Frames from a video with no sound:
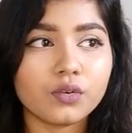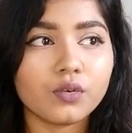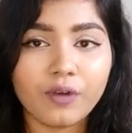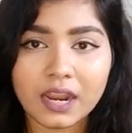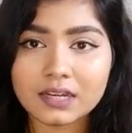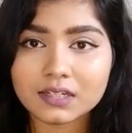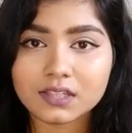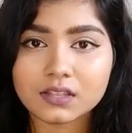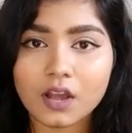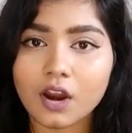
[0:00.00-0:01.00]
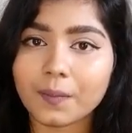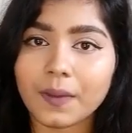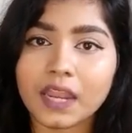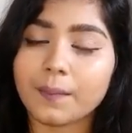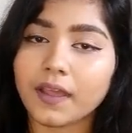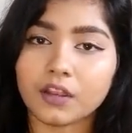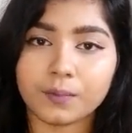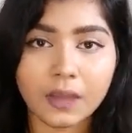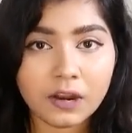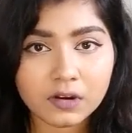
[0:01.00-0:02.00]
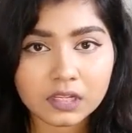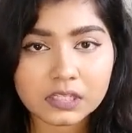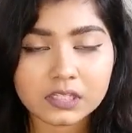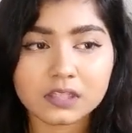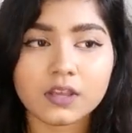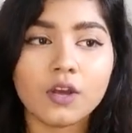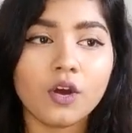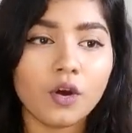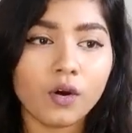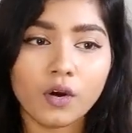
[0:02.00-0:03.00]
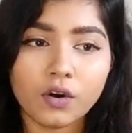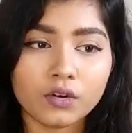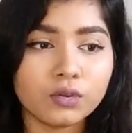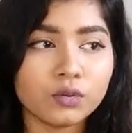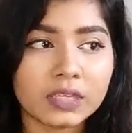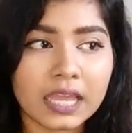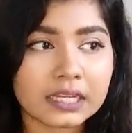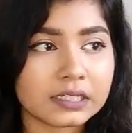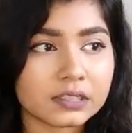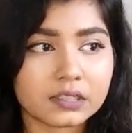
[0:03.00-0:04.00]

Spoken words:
rents are paid by their parents or who get